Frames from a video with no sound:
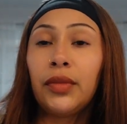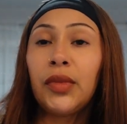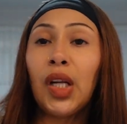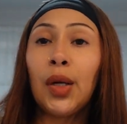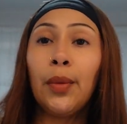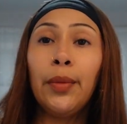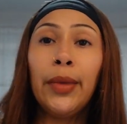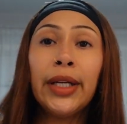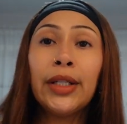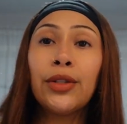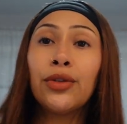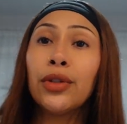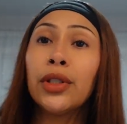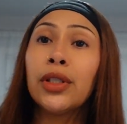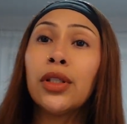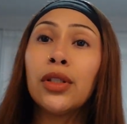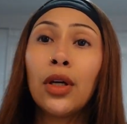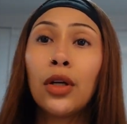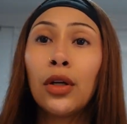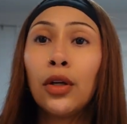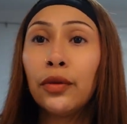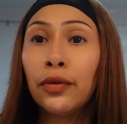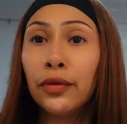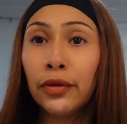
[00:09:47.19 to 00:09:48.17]
Make sure it's
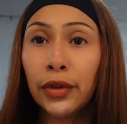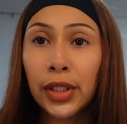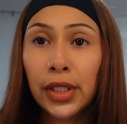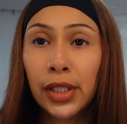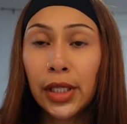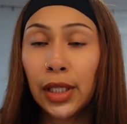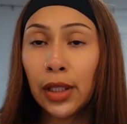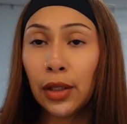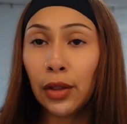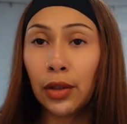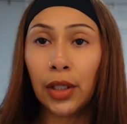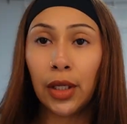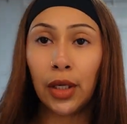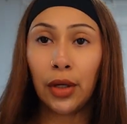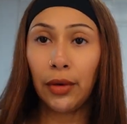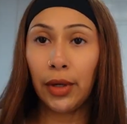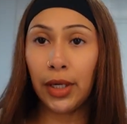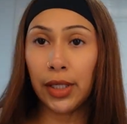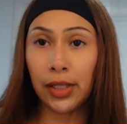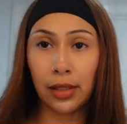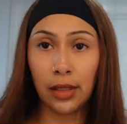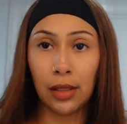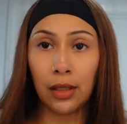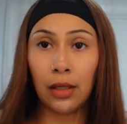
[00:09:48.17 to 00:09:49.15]
not all frizzy and looking
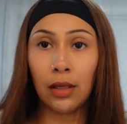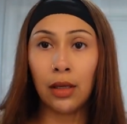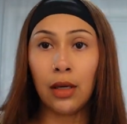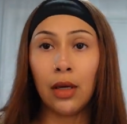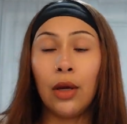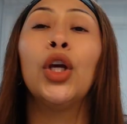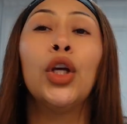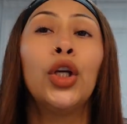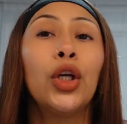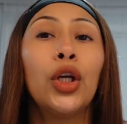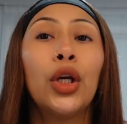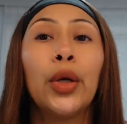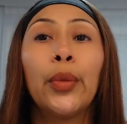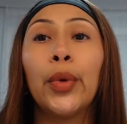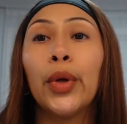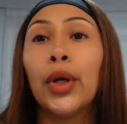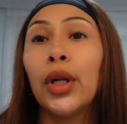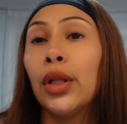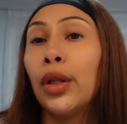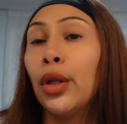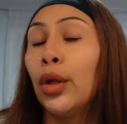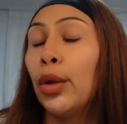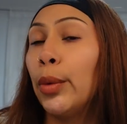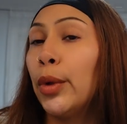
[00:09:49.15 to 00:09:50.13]
crazy. You can put
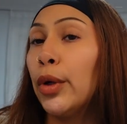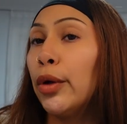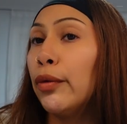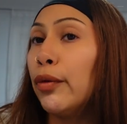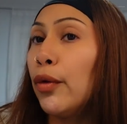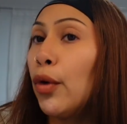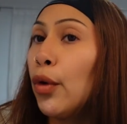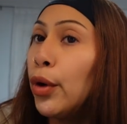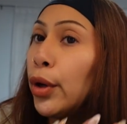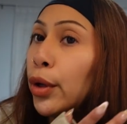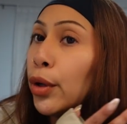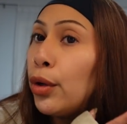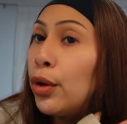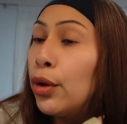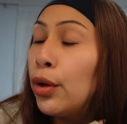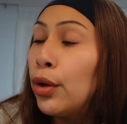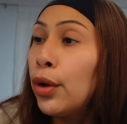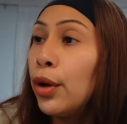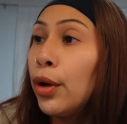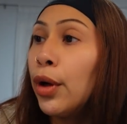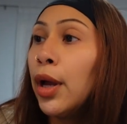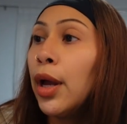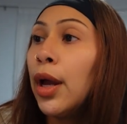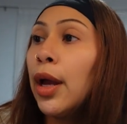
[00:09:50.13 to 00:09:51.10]
a little bit of
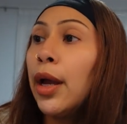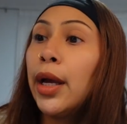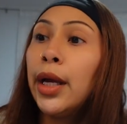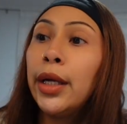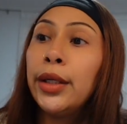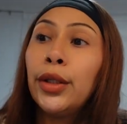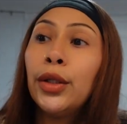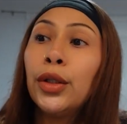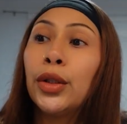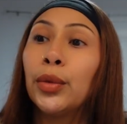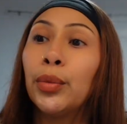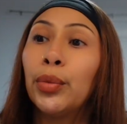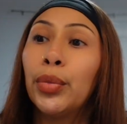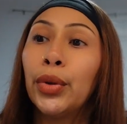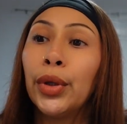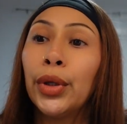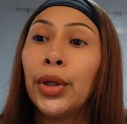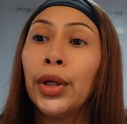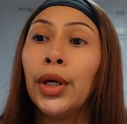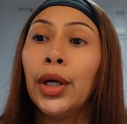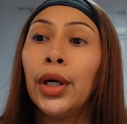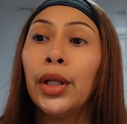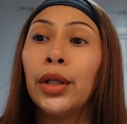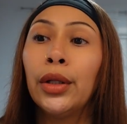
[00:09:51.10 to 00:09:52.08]
oil, and you can
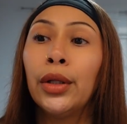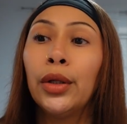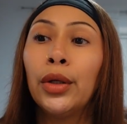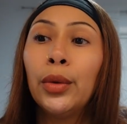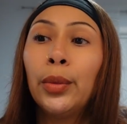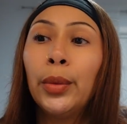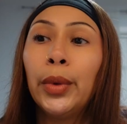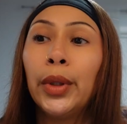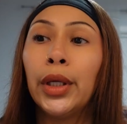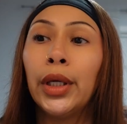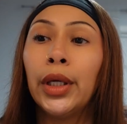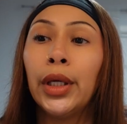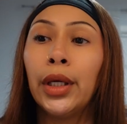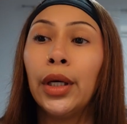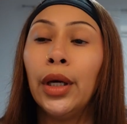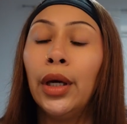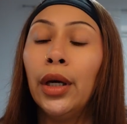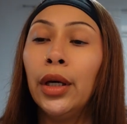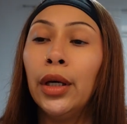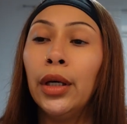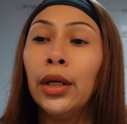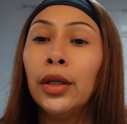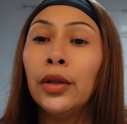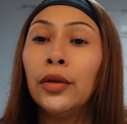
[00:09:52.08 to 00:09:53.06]
put a little bit
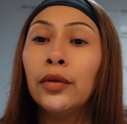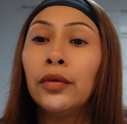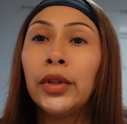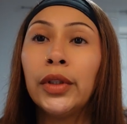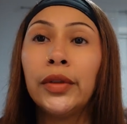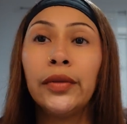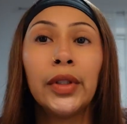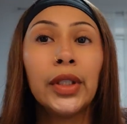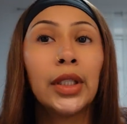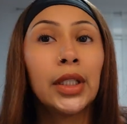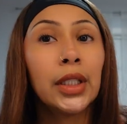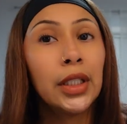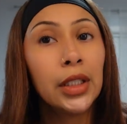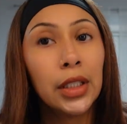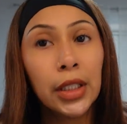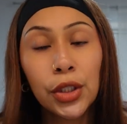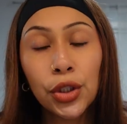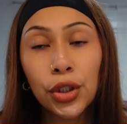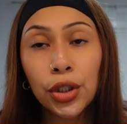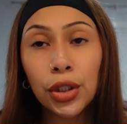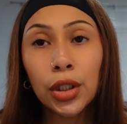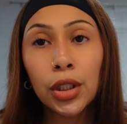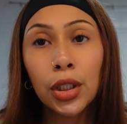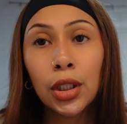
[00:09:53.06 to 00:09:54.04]
of leave-in
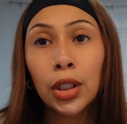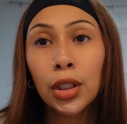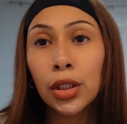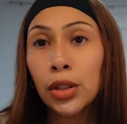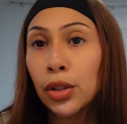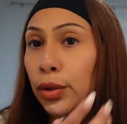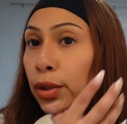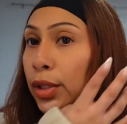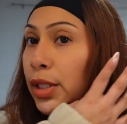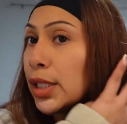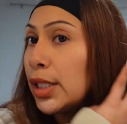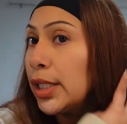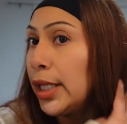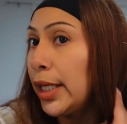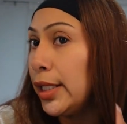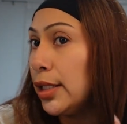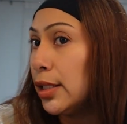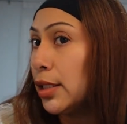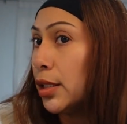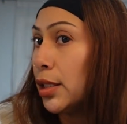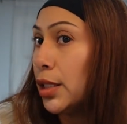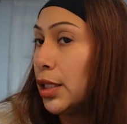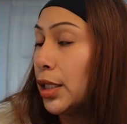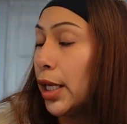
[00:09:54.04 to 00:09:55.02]
conditioner so it's
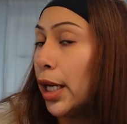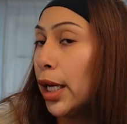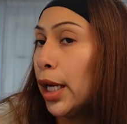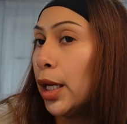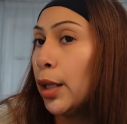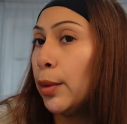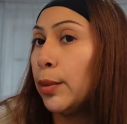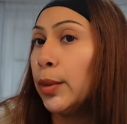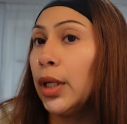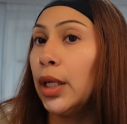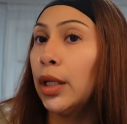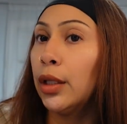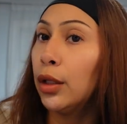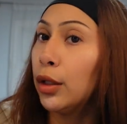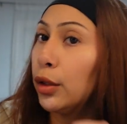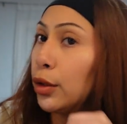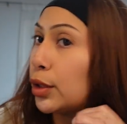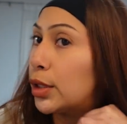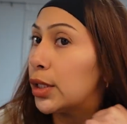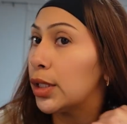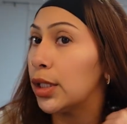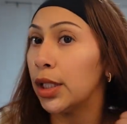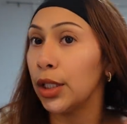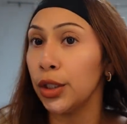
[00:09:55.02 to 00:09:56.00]
nice and tamed and it
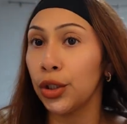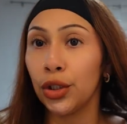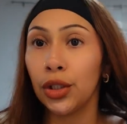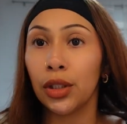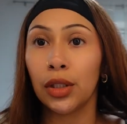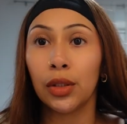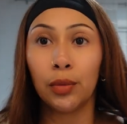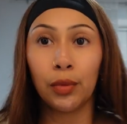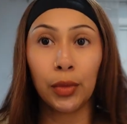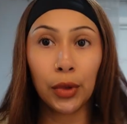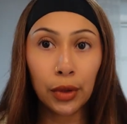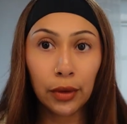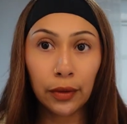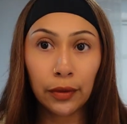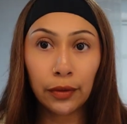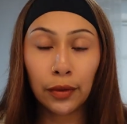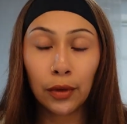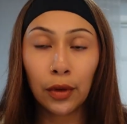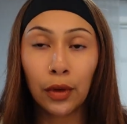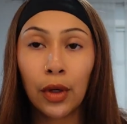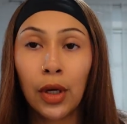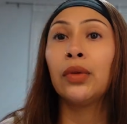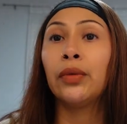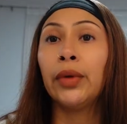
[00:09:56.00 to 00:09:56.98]
looks luscious and
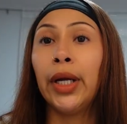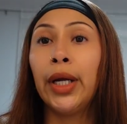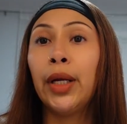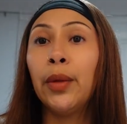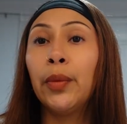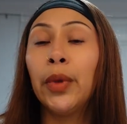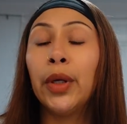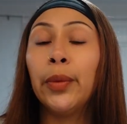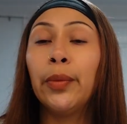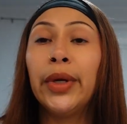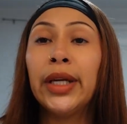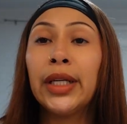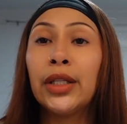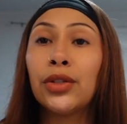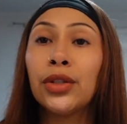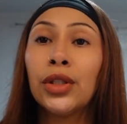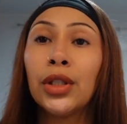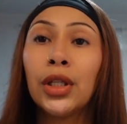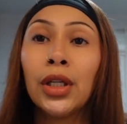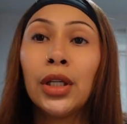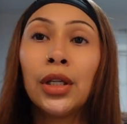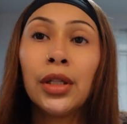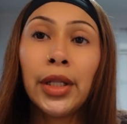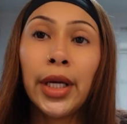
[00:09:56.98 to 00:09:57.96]
beautiful, right? But make
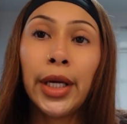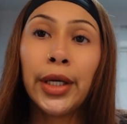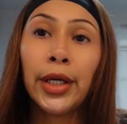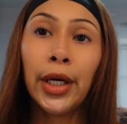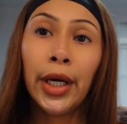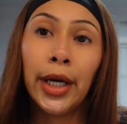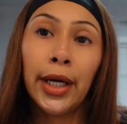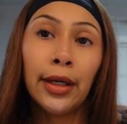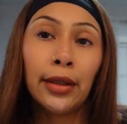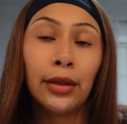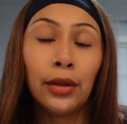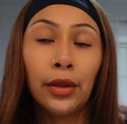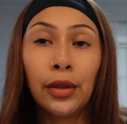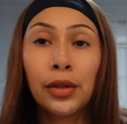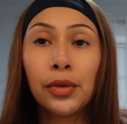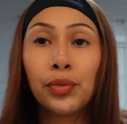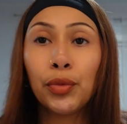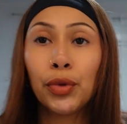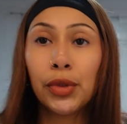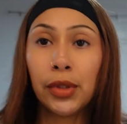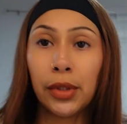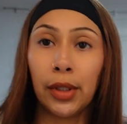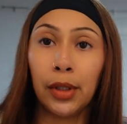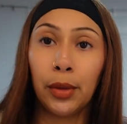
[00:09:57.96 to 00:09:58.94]
sure that your hair looks
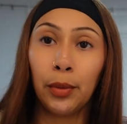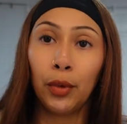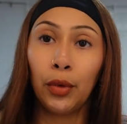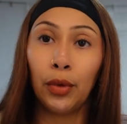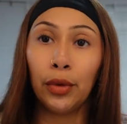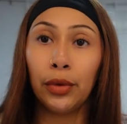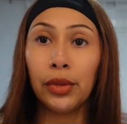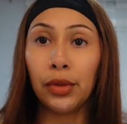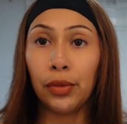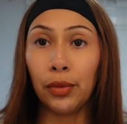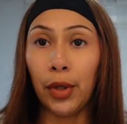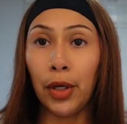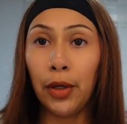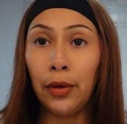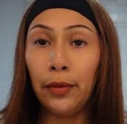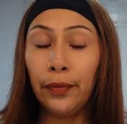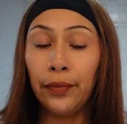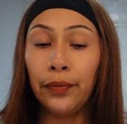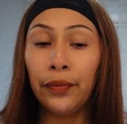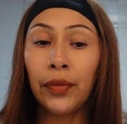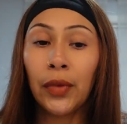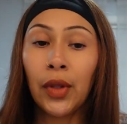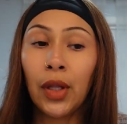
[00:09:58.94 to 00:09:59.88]
presentable as well.